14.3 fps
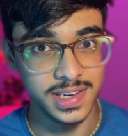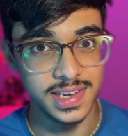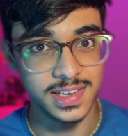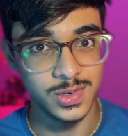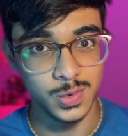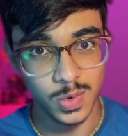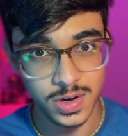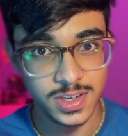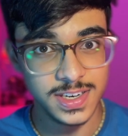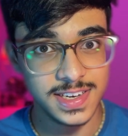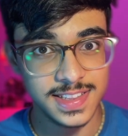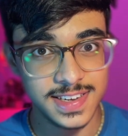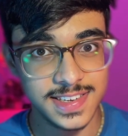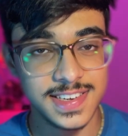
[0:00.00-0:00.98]
is watching
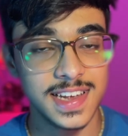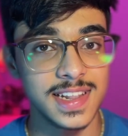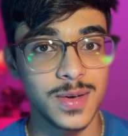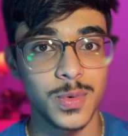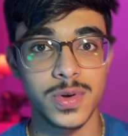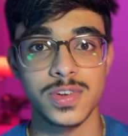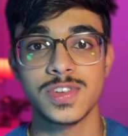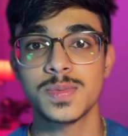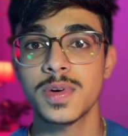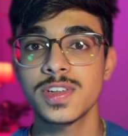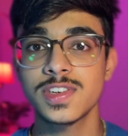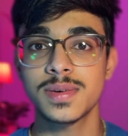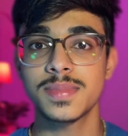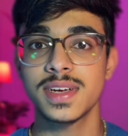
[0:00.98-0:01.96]
this and they want to
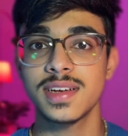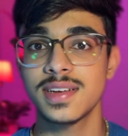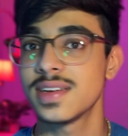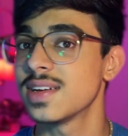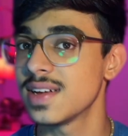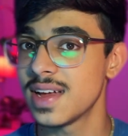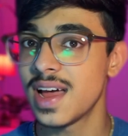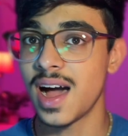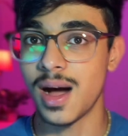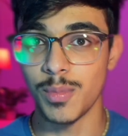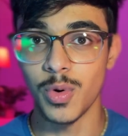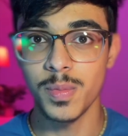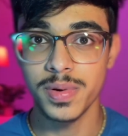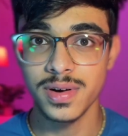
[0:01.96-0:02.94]
sponsor me, I'm
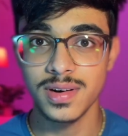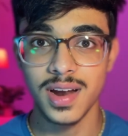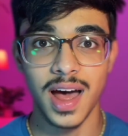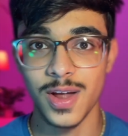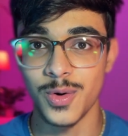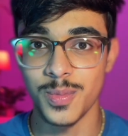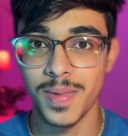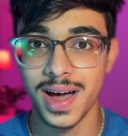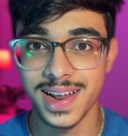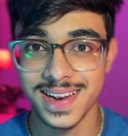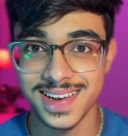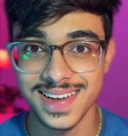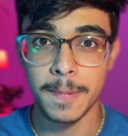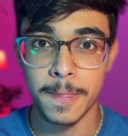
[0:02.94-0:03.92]
open, I don't mind.